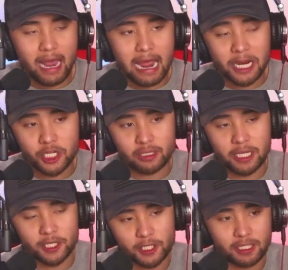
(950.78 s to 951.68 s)
actually
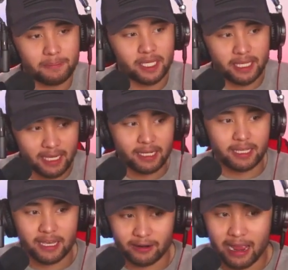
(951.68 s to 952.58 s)
is just the beginning
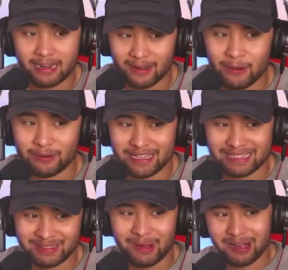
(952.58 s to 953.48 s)
here. I know this is
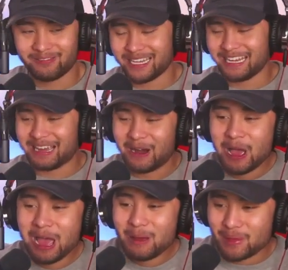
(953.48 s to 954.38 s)
a long video,
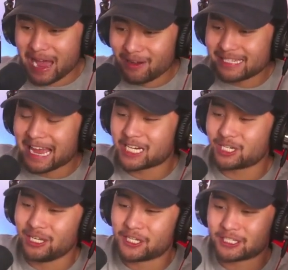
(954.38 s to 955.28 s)
but that was
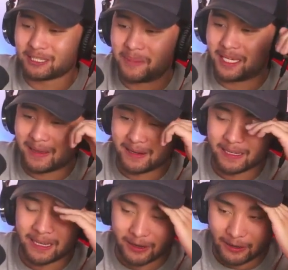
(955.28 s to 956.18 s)
actually just the beginning
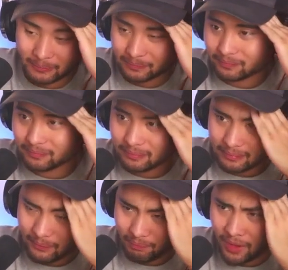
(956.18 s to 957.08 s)
here
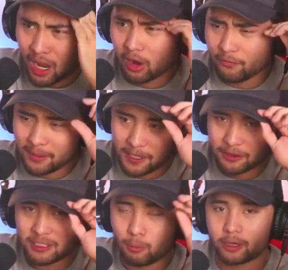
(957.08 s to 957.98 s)
of the
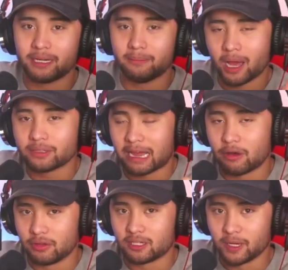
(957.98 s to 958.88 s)
Piers Morgan
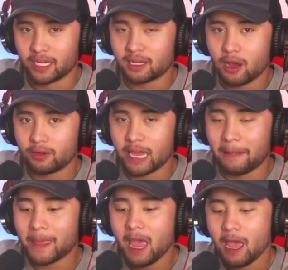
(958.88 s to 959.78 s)
meltdown this week,
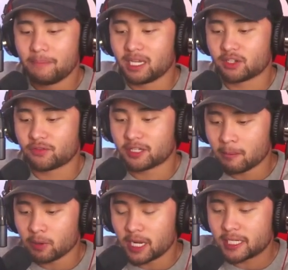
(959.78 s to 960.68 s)
okay? Because for
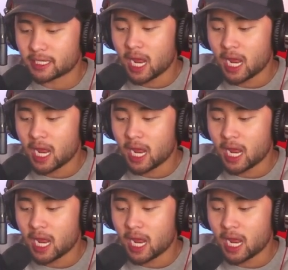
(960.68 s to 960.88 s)
some reason,